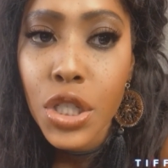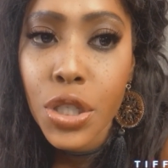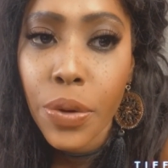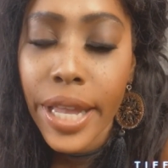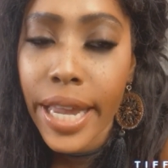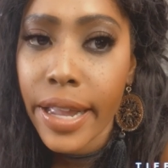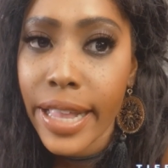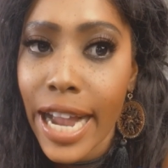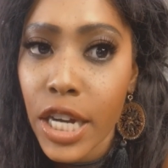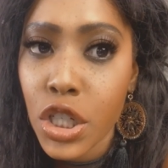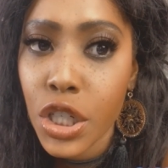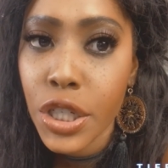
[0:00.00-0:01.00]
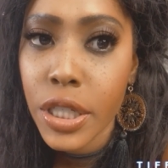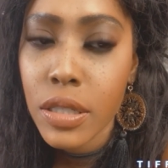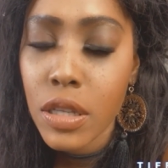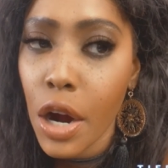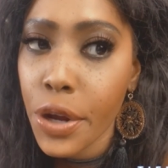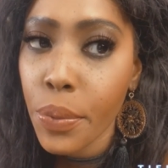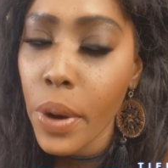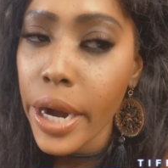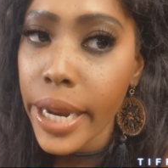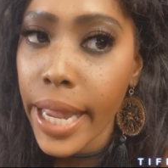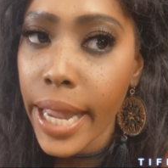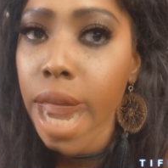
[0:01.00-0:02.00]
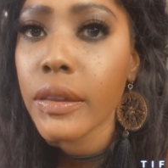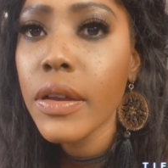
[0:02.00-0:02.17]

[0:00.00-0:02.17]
so they can actually start working.